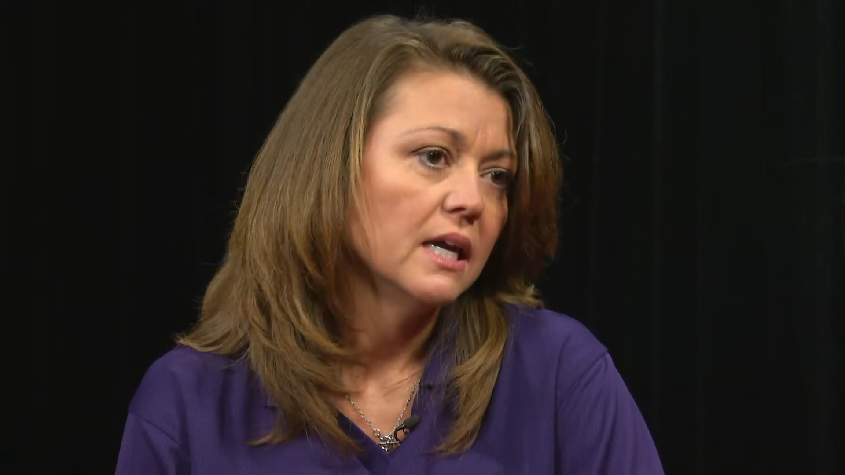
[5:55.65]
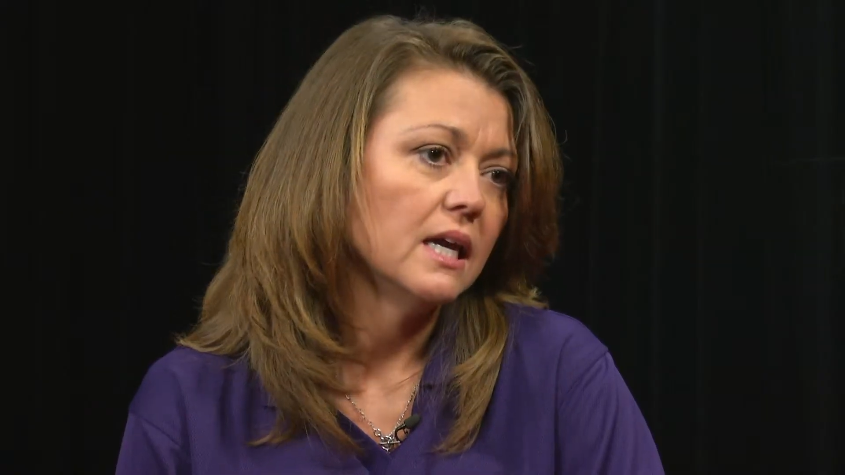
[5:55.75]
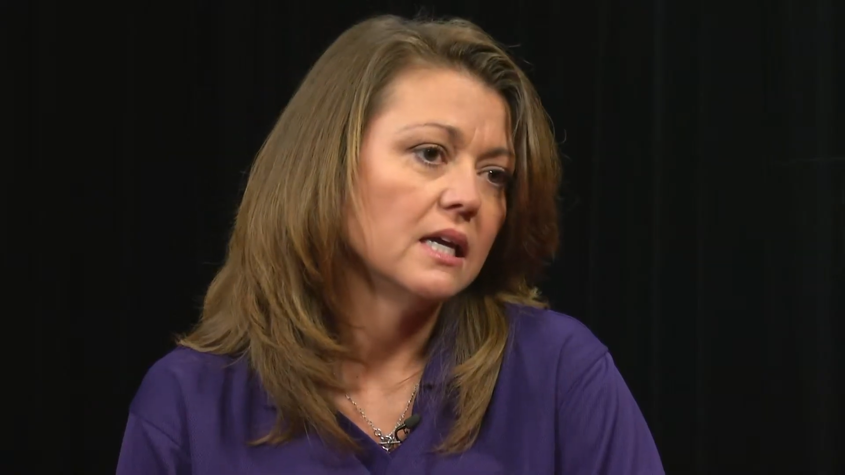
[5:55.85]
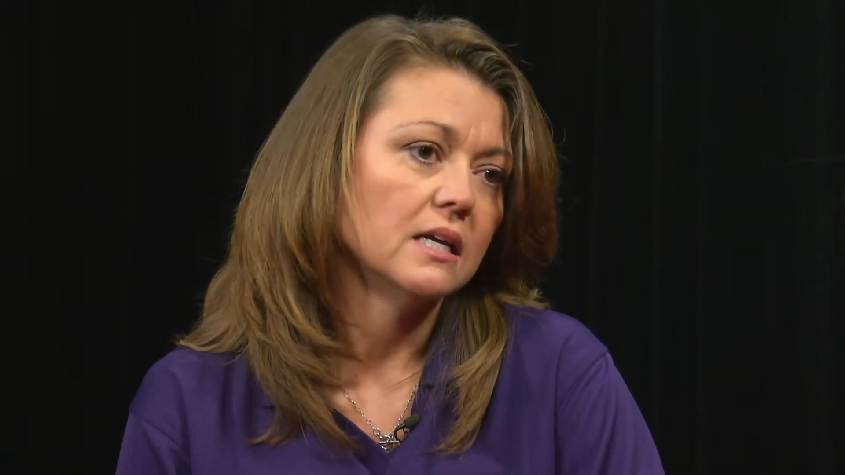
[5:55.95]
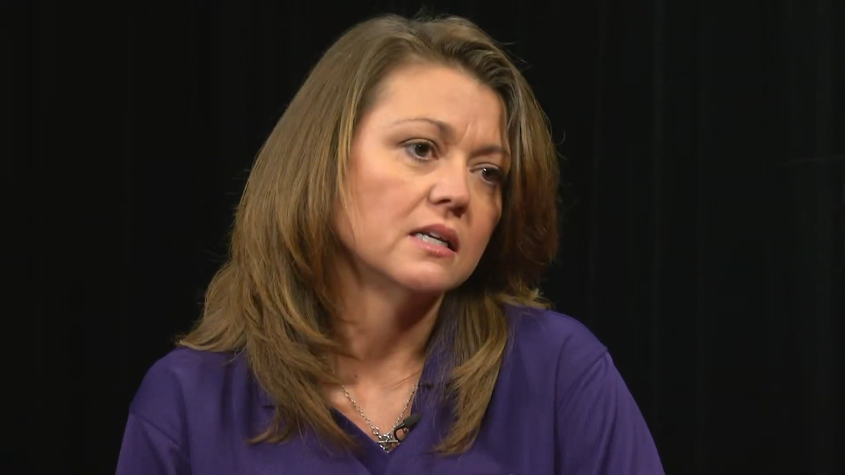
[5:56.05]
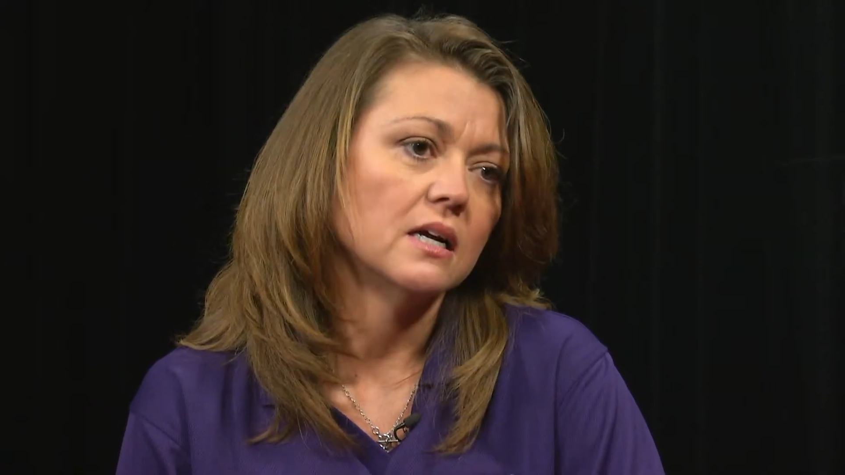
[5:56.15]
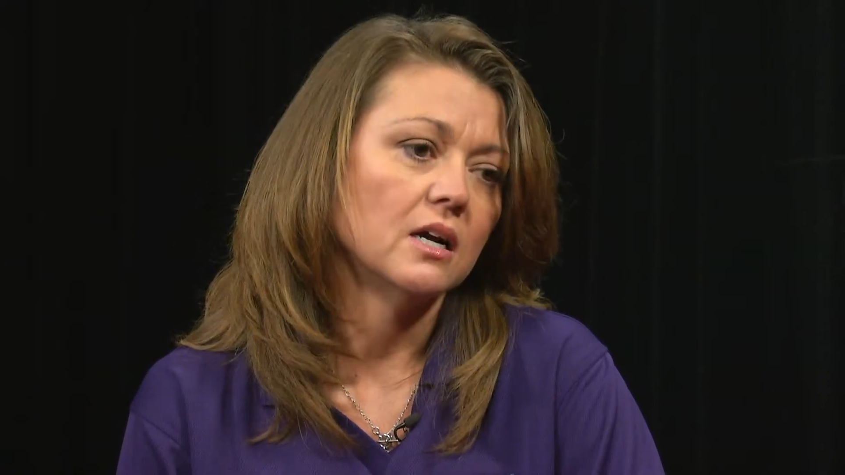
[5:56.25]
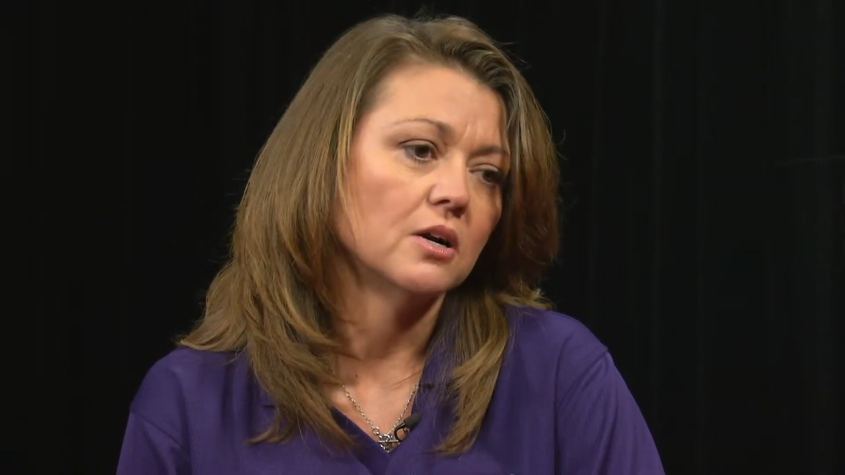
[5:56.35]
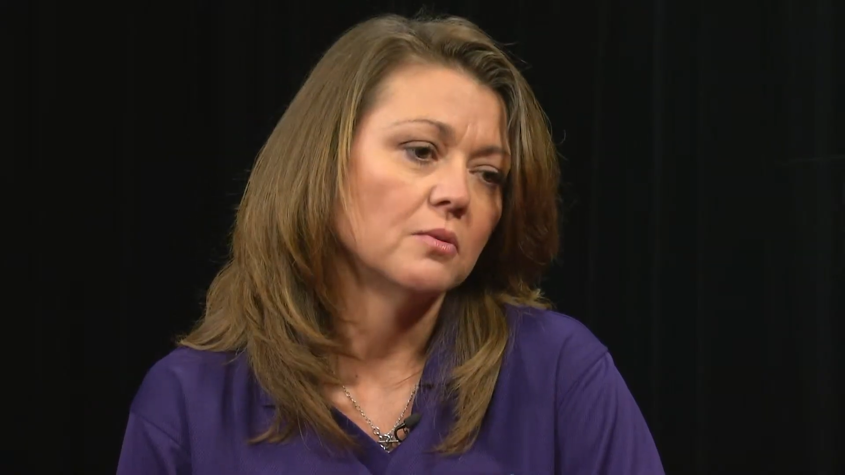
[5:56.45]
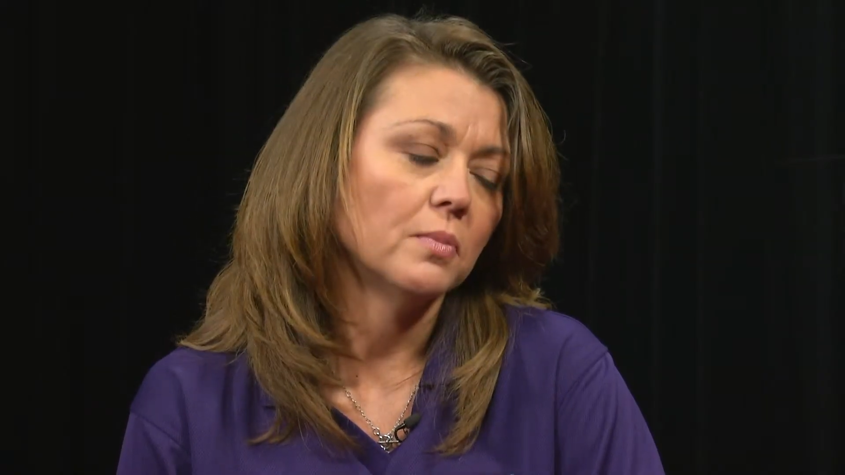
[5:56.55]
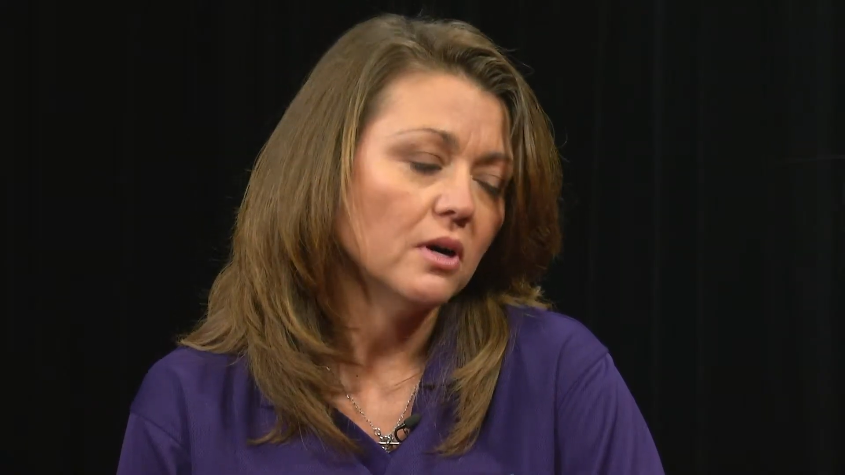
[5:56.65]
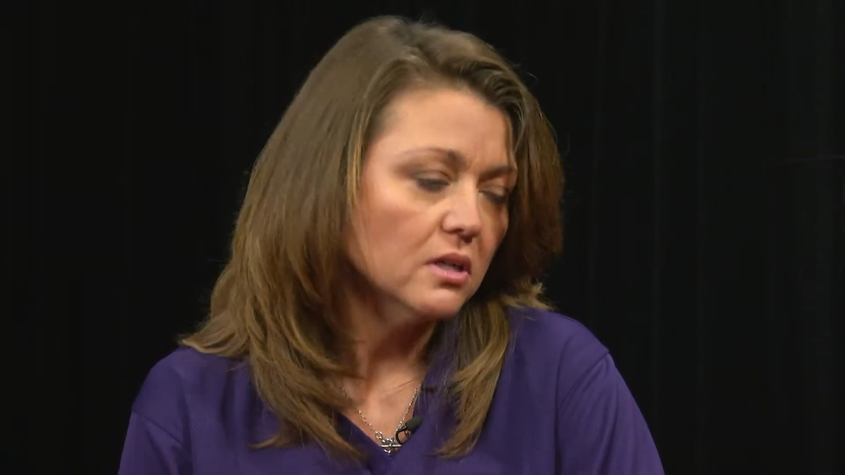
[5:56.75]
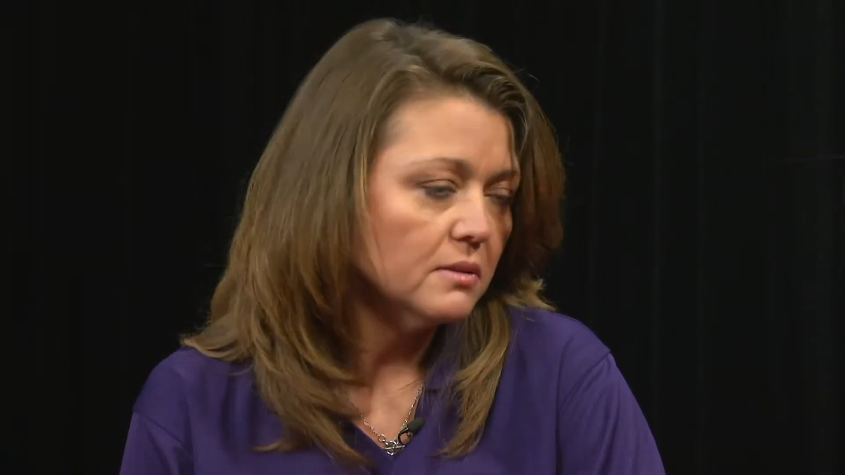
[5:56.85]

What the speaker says: And our park